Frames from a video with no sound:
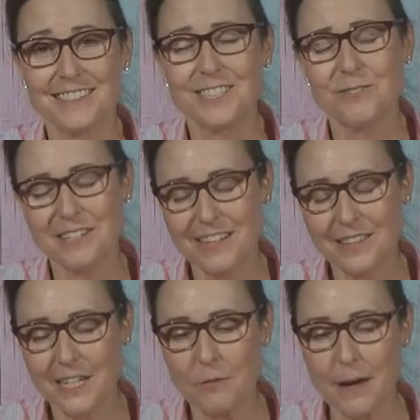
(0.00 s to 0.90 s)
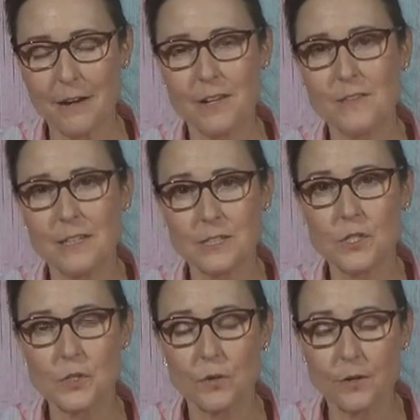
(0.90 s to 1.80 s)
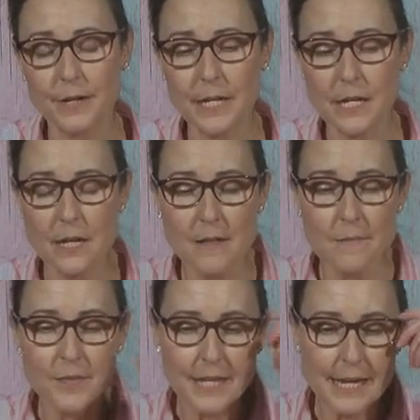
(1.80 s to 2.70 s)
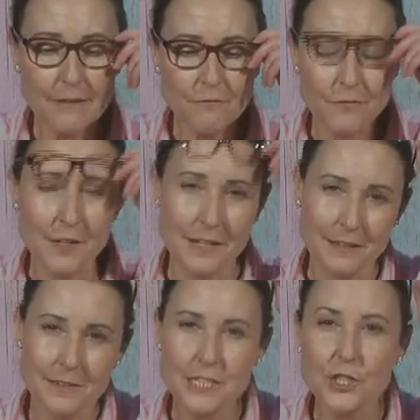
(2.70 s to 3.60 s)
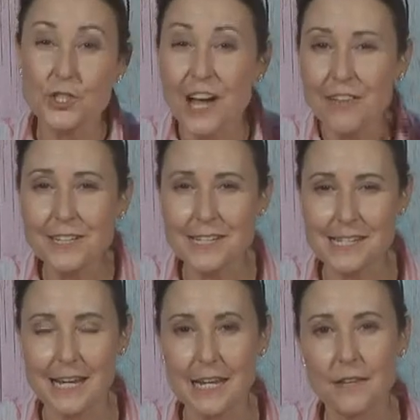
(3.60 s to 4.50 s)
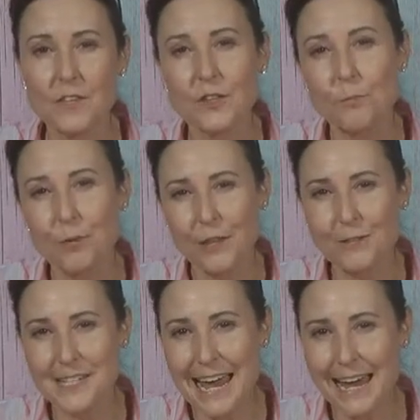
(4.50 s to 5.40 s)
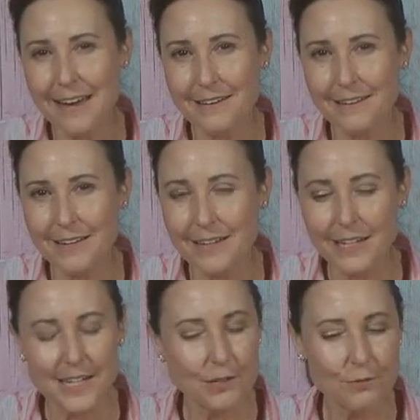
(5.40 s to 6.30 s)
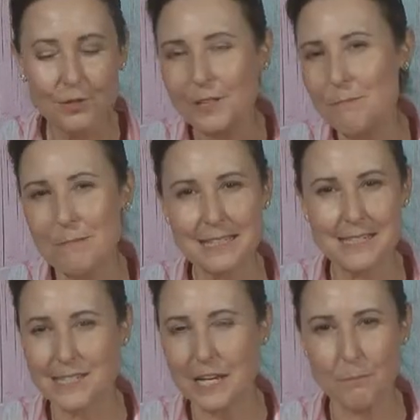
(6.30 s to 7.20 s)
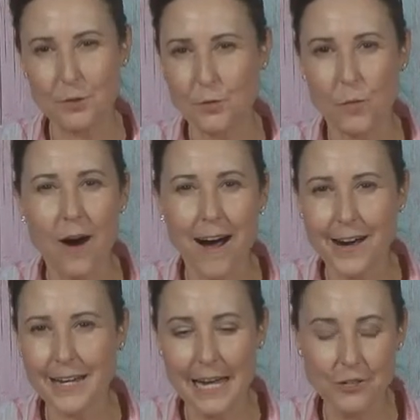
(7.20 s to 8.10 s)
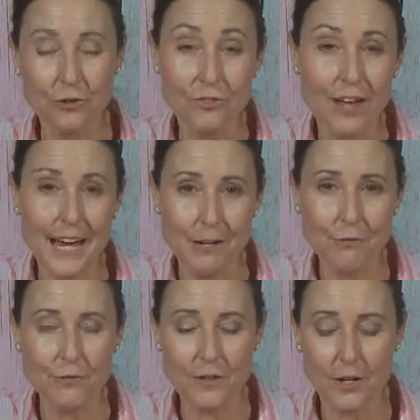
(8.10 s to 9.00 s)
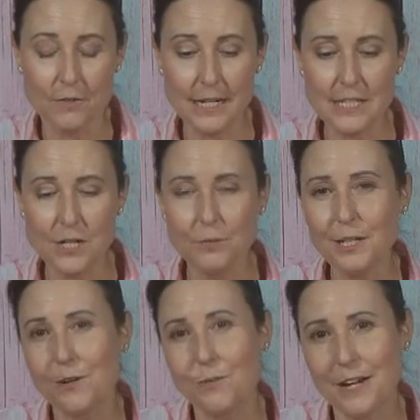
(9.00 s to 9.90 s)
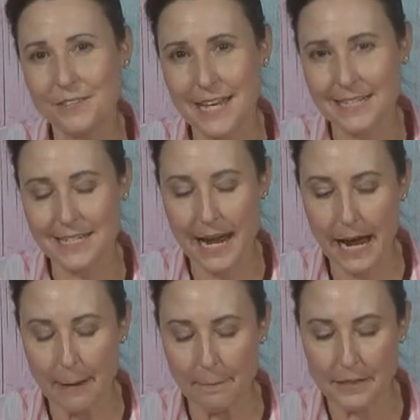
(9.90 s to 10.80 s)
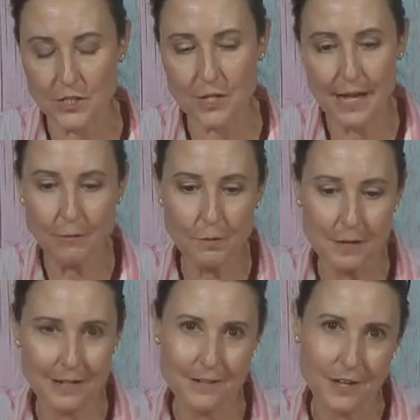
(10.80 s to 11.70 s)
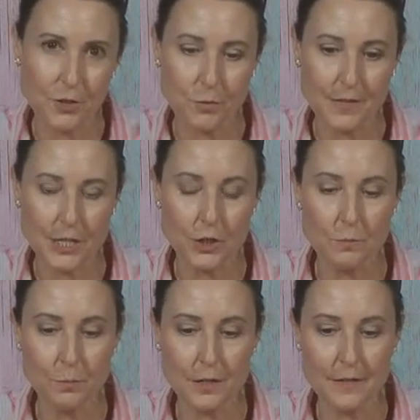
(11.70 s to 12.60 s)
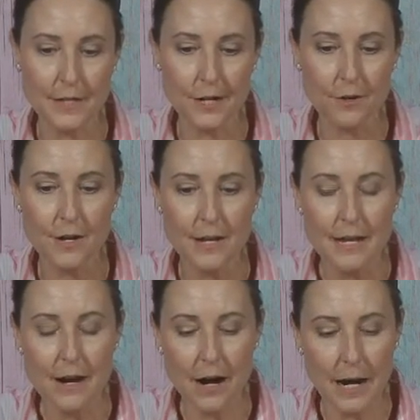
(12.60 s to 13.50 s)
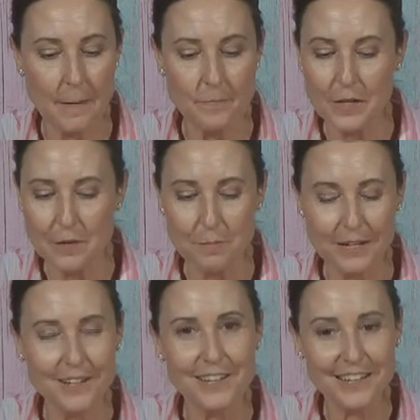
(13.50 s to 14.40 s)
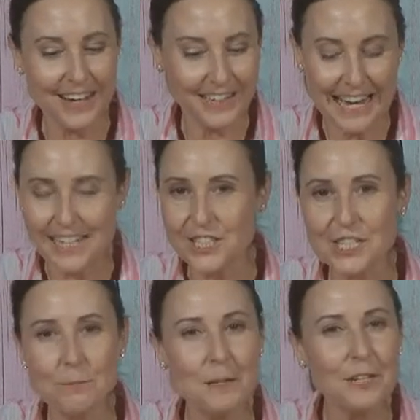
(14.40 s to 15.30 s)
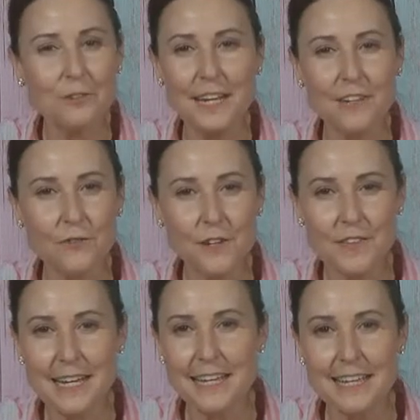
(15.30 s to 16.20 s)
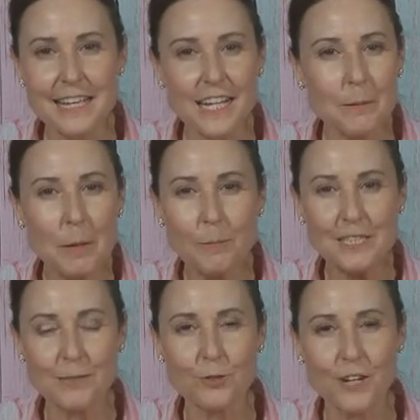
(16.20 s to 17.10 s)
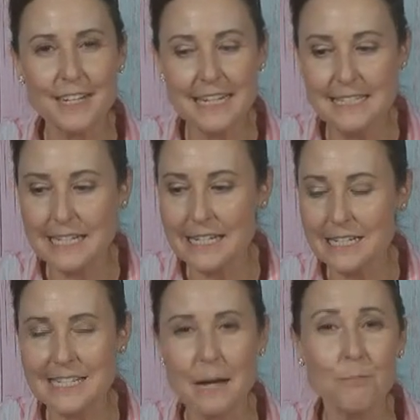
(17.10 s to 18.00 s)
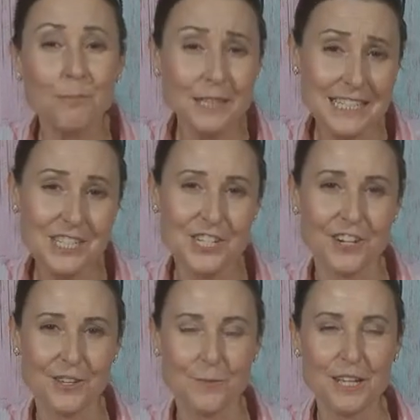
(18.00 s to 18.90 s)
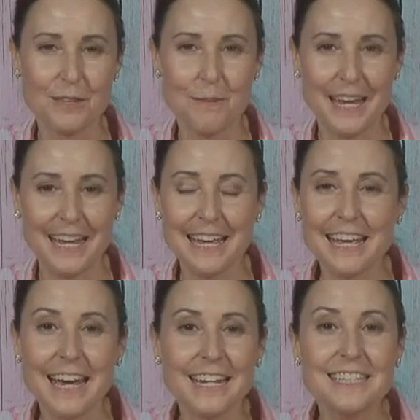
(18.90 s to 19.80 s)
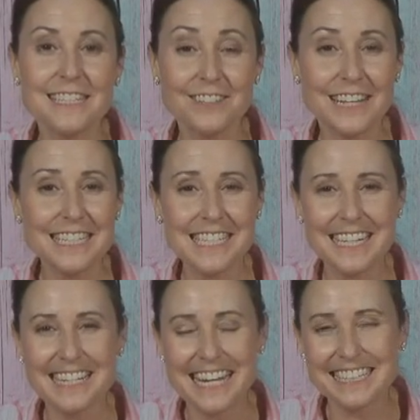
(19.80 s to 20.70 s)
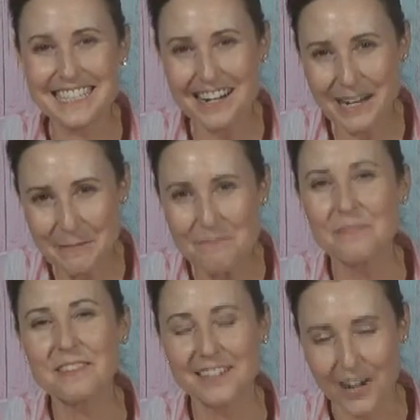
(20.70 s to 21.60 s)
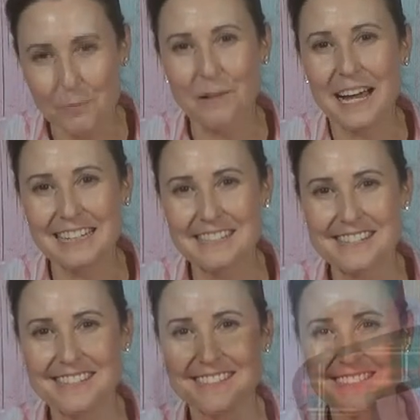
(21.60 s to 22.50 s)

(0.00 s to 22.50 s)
So when you think about it in this story, the envy, the jealousy that the brothers had, it really messes up your walk and your life, all right? So we don't want that to happen. So that would be another one that you can put in there. But again, just be creative with it, come up with some great ideas, and please share them with me. And until I see you next time, God bless.